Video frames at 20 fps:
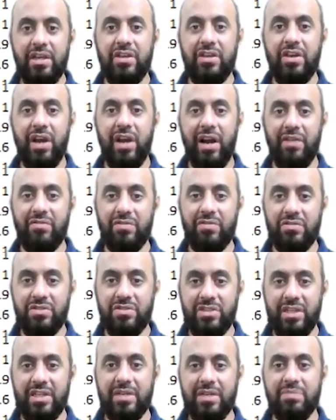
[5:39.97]
you have to
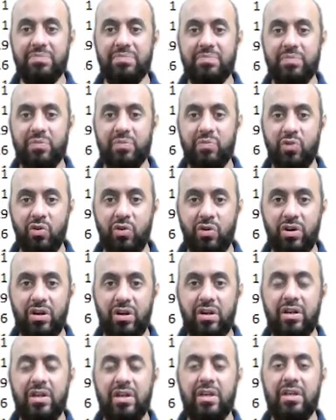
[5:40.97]
stay up
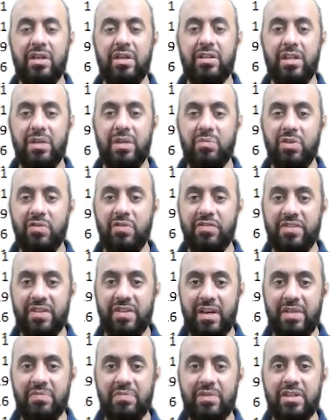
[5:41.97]
more the number of
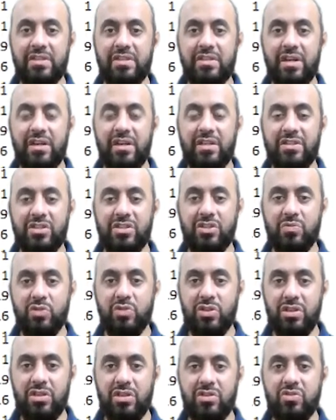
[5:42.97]
assignments are
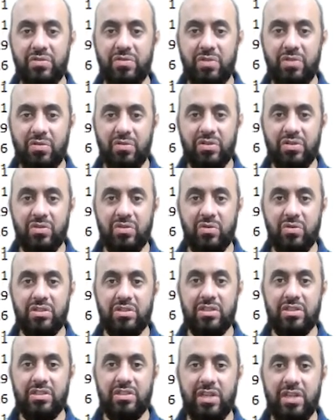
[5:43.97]
distributed throughout the
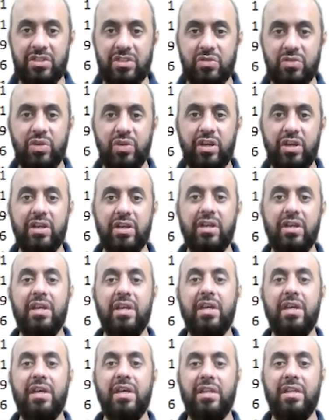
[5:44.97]
course in such a way
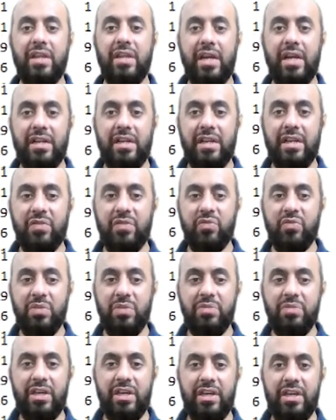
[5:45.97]
that it will
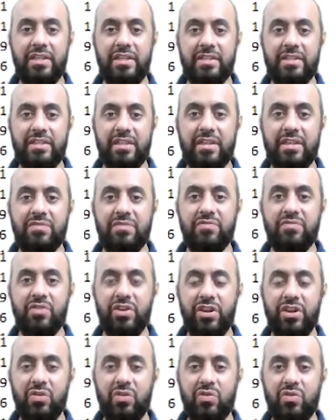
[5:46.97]
be easier for
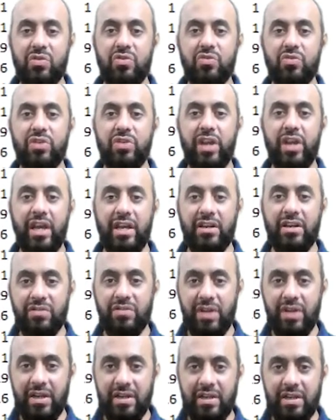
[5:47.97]
you to gain
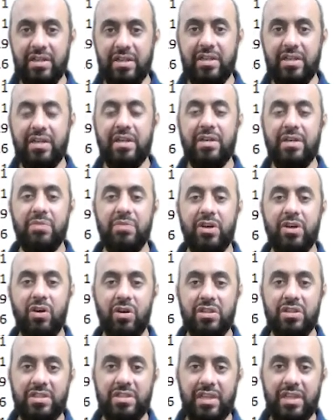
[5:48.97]
credit
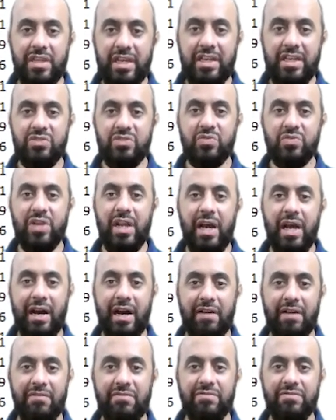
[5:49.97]
because each will
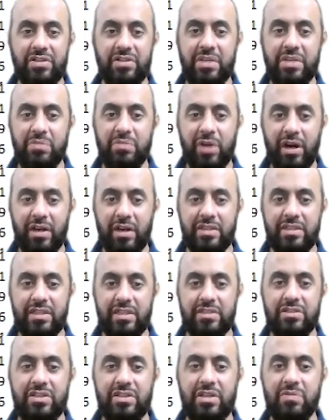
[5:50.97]
have 3 marks
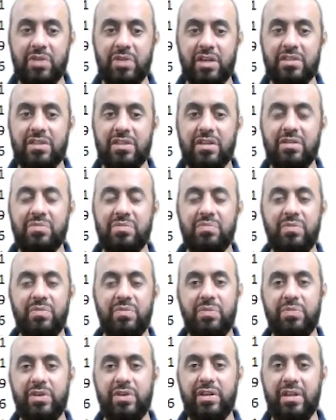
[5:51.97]
and 3 marks are
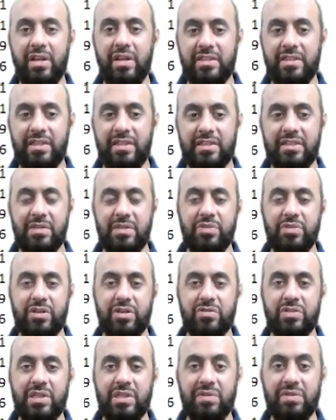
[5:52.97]
pretty less as compared
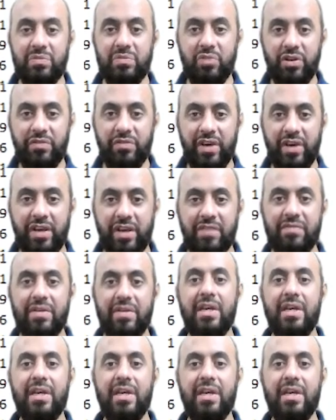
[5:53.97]
to 7.5